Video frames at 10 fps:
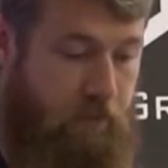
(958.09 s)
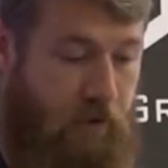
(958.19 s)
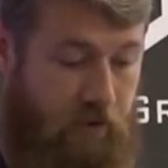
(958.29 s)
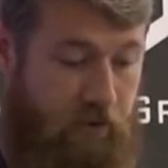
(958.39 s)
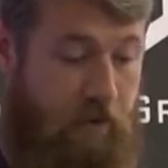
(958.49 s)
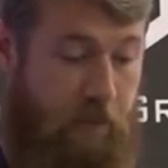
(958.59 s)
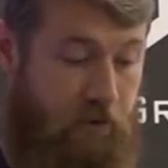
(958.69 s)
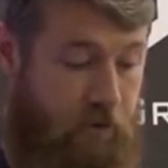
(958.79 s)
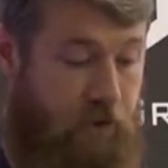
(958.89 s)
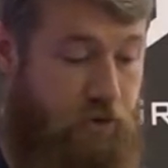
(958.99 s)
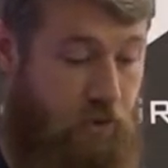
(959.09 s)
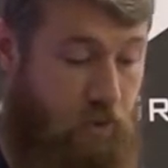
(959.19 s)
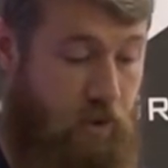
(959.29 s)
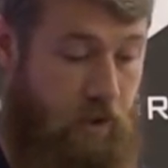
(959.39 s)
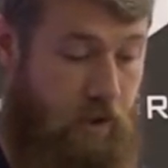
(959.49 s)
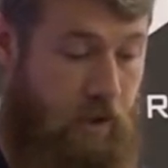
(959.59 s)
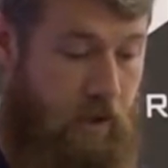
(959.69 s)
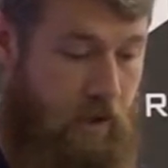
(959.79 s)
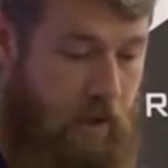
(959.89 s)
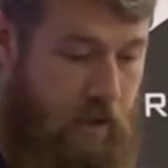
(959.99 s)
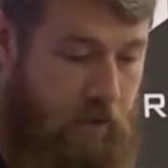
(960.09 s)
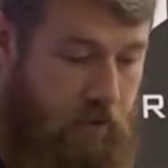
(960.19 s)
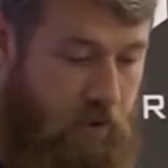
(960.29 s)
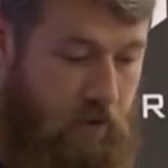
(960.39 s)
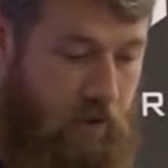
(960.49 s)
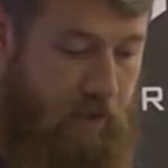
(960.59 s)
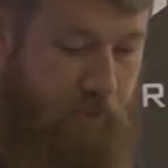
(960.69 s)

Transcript: for this demonstration to work. I start at line